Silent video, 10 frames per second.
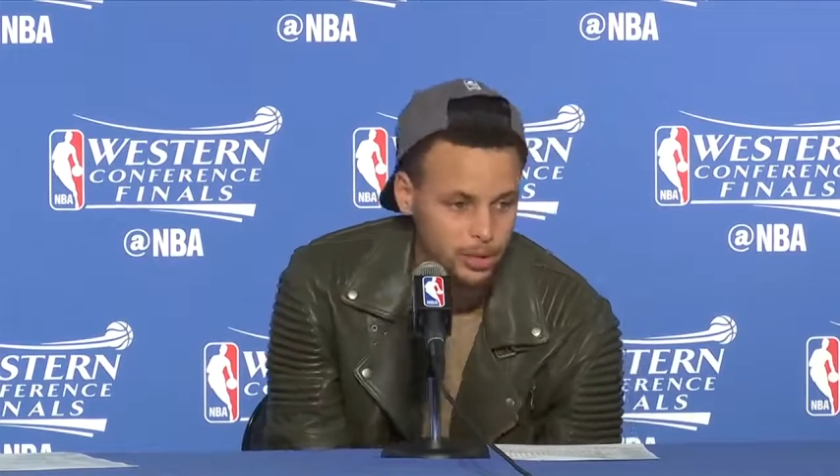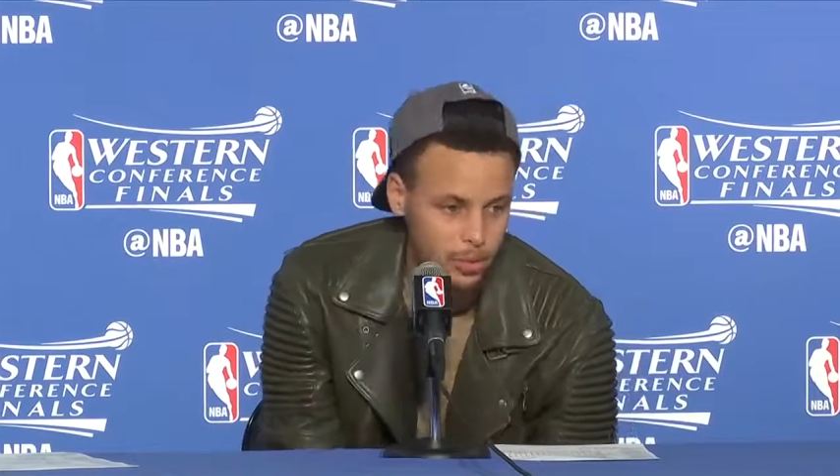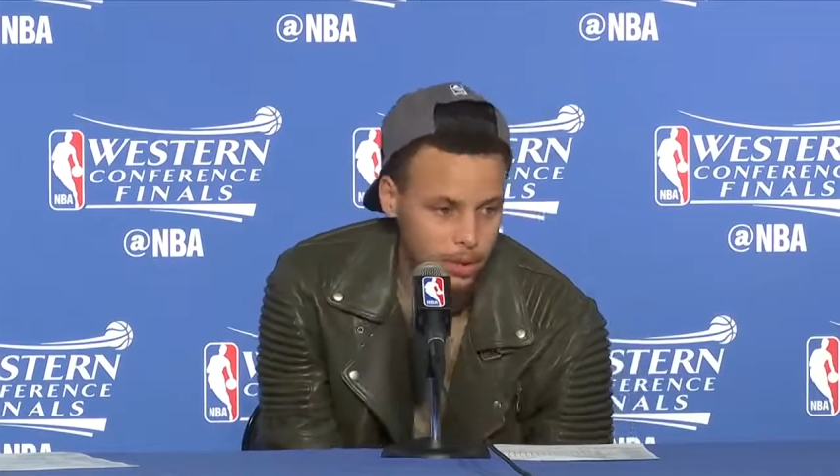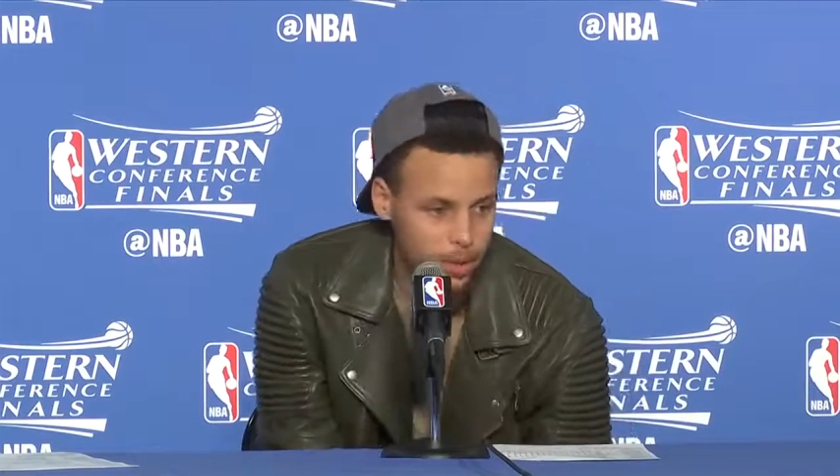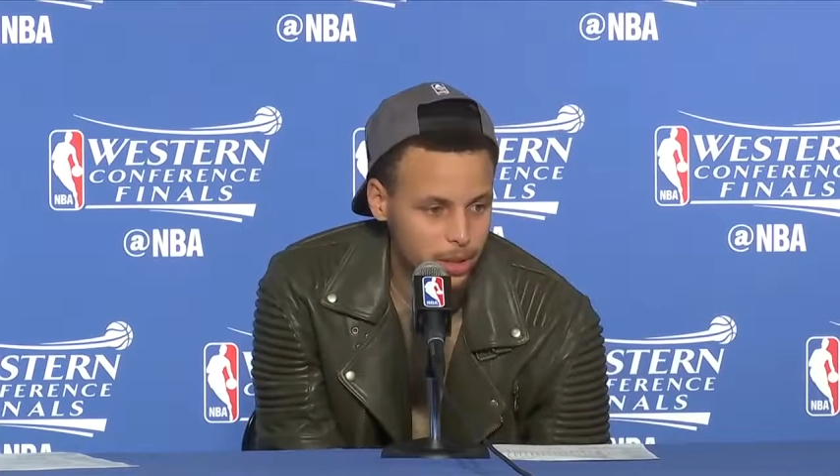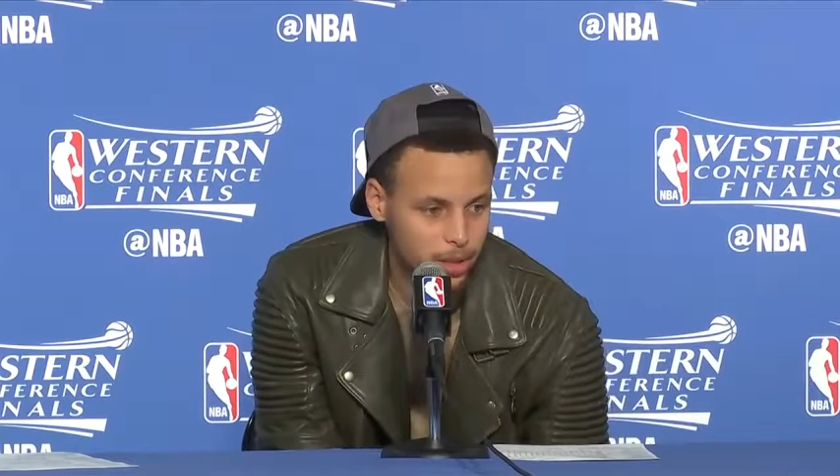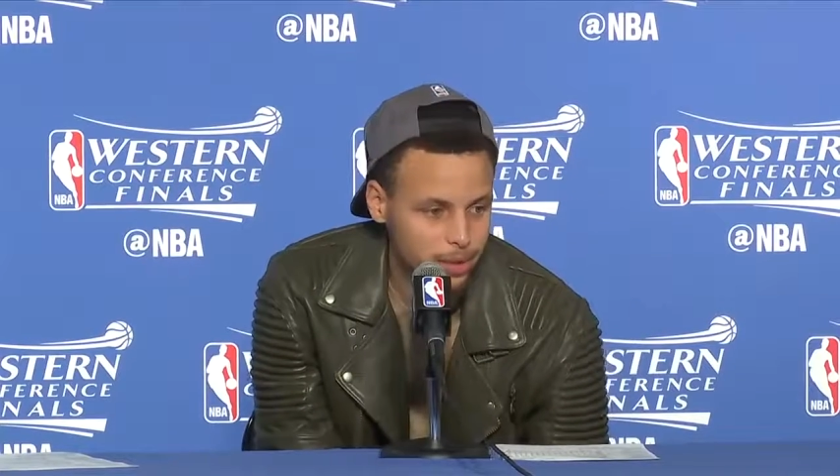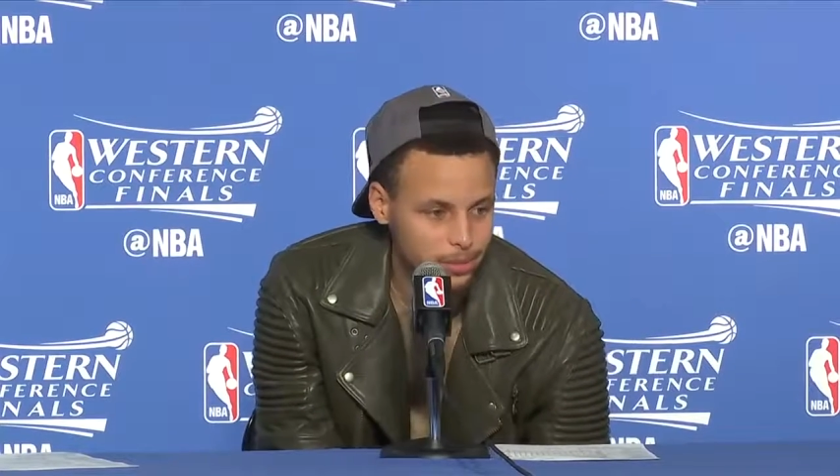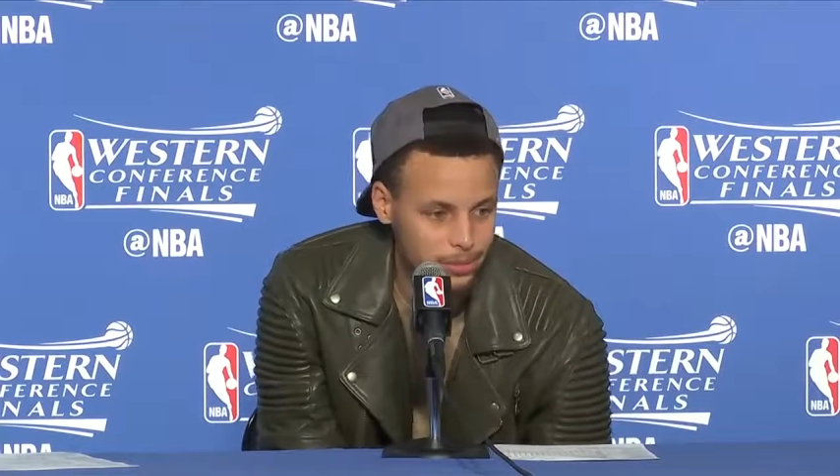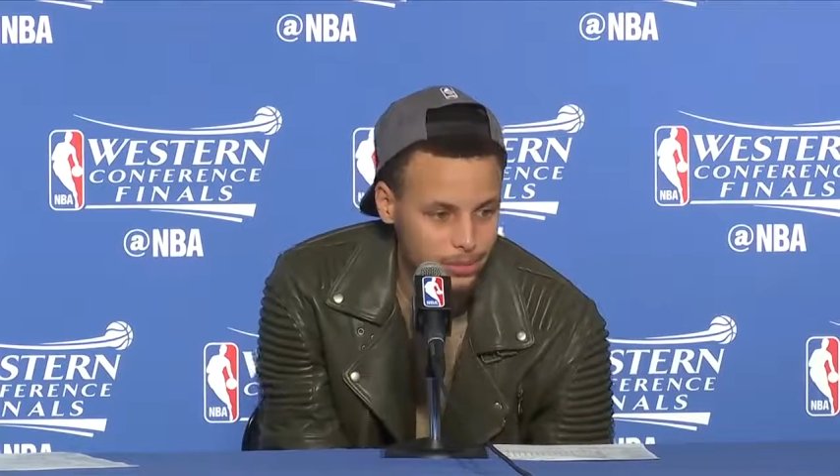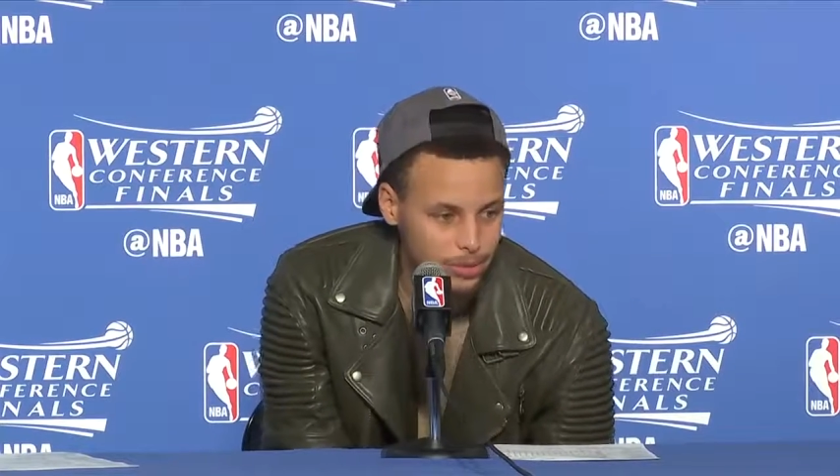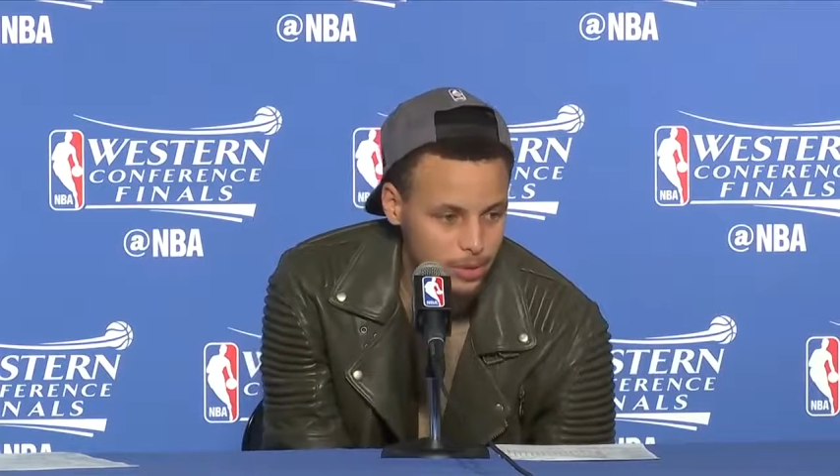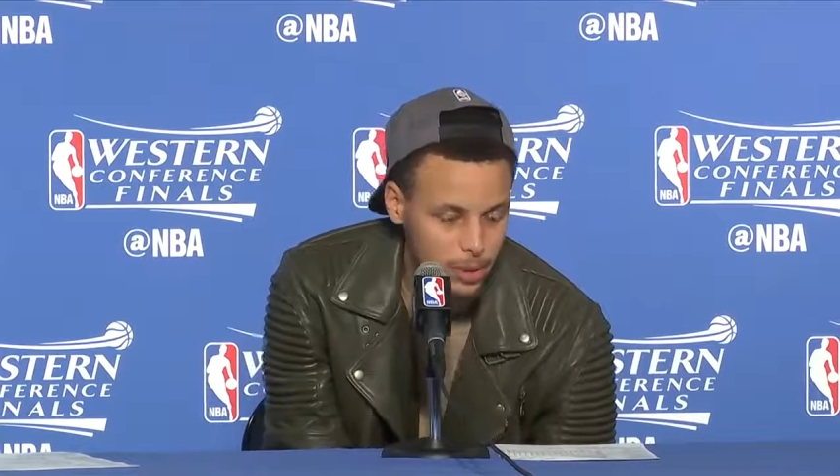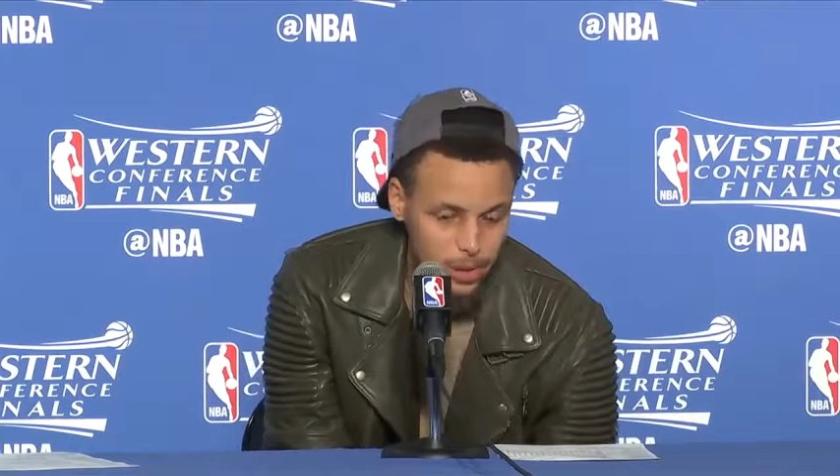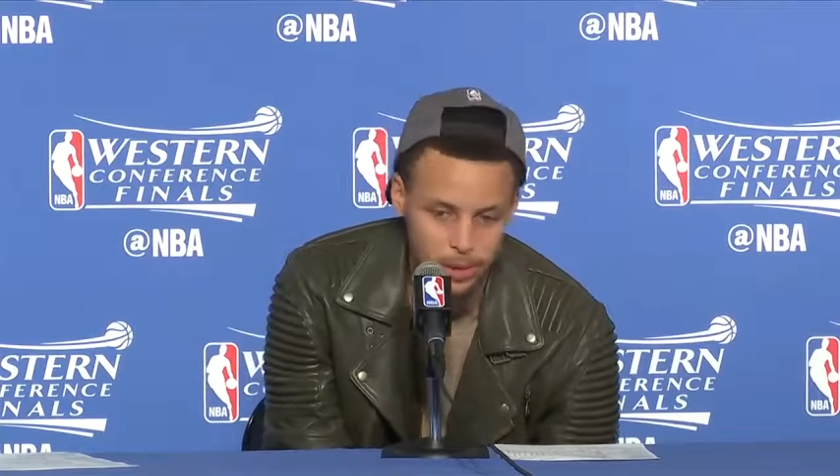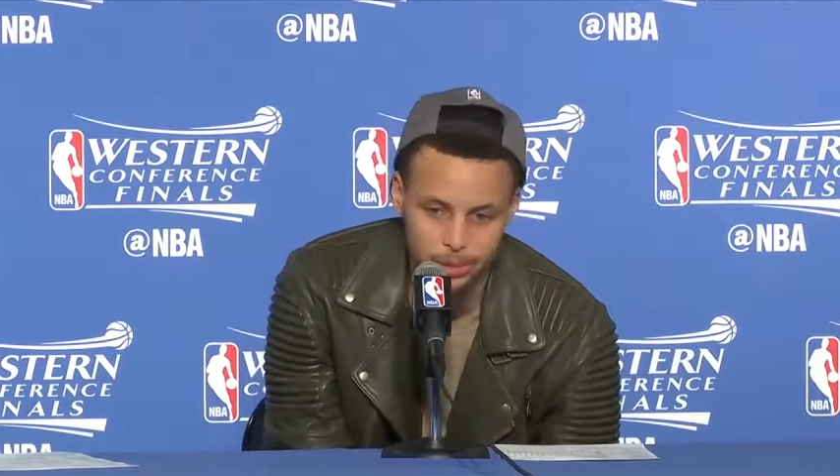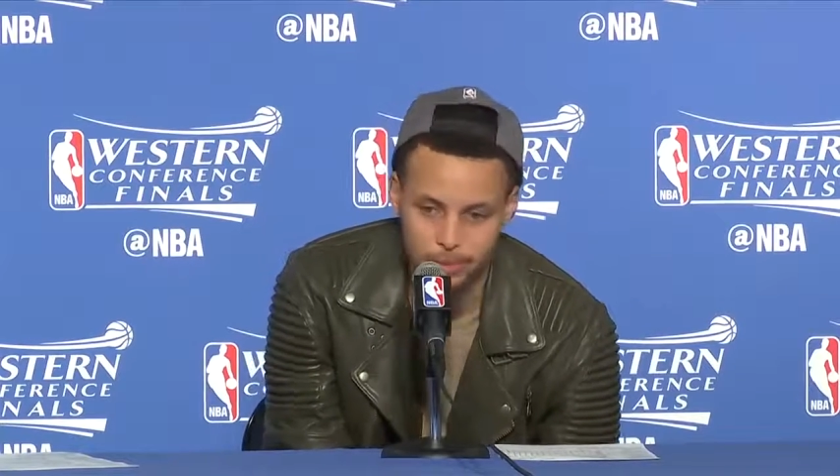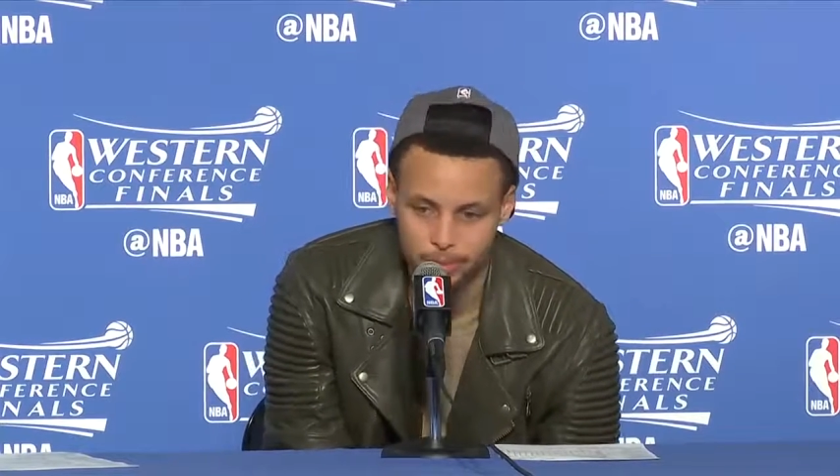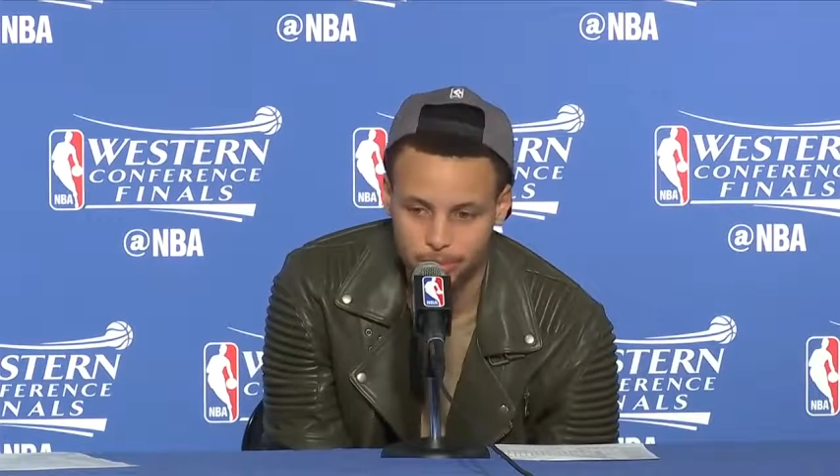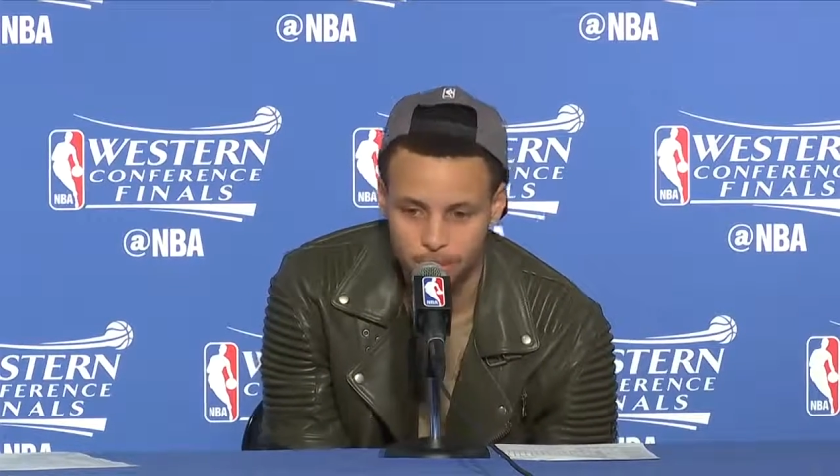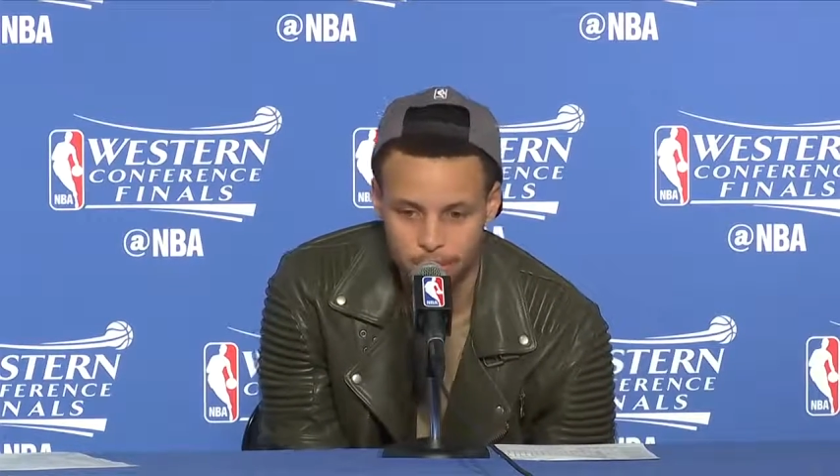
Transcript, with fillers: It's been like that um,